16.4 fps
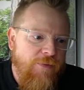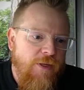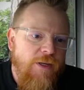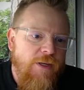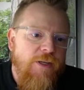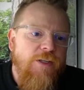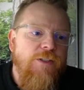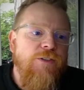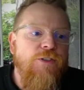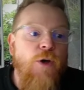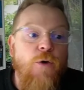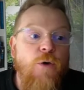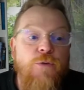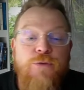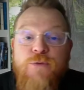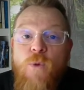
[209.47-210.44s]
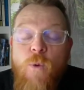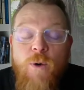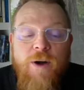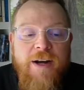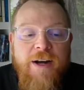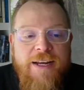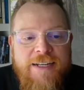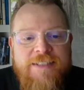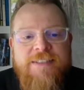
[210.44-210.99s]
So for
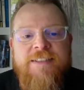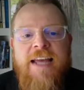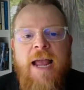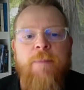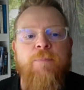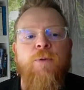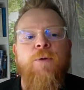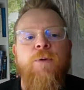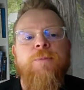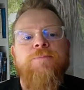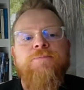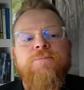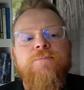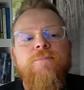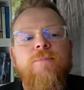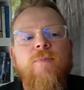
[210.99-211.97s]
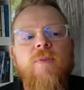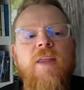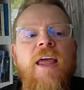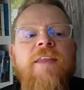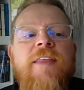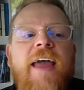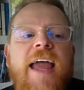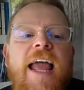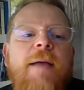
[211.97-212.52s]
example,
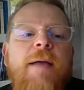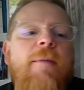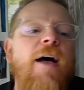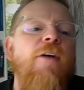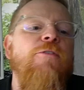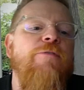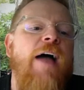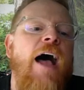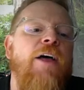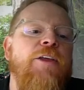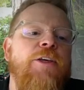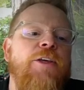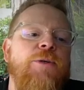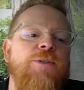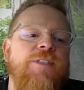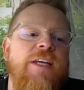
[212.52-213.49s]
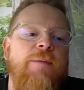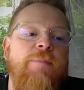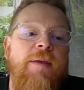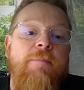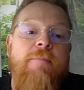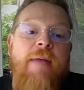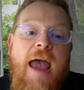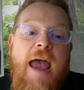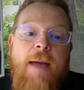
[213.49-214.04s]
the ML values can be
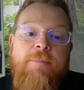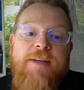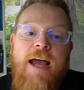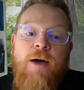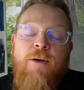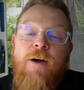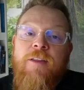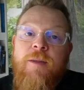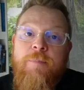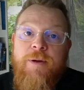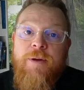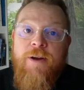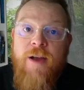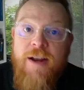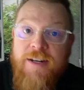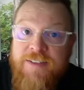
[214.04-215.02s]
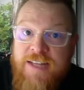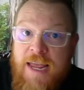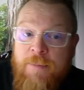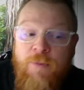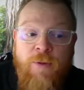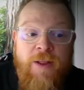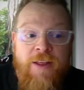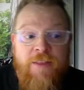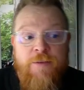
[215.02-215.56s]
mapped out on the periodic table
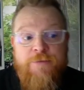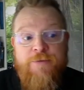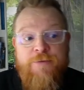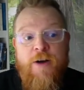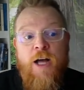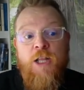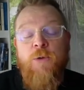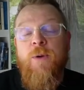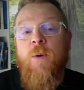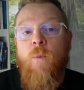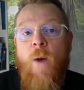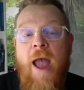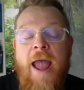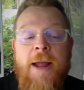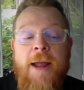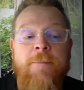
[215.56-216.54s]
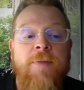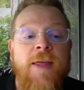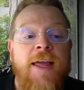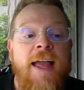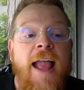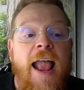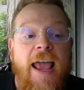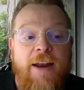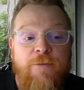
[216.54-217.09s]
in the following way.
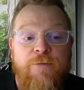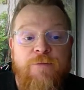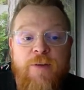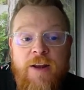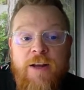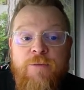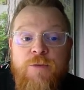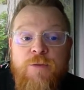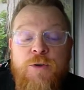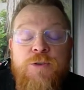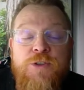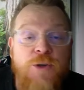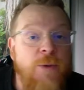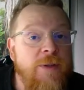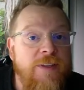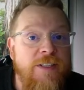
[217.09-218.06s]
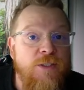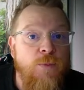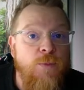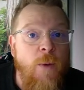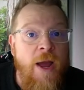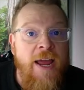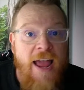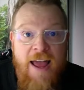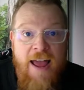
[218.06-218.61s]
And if you do it this
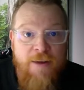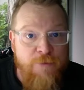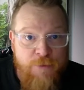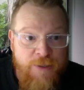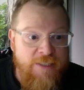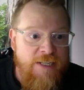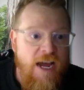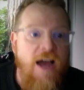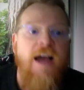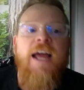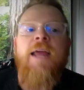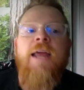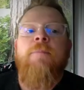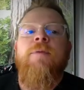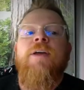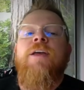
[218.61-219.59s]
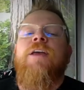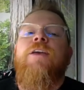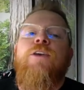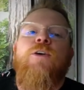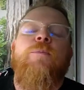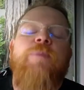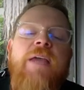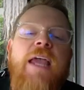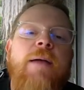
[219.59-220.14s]
way every time, you'll be able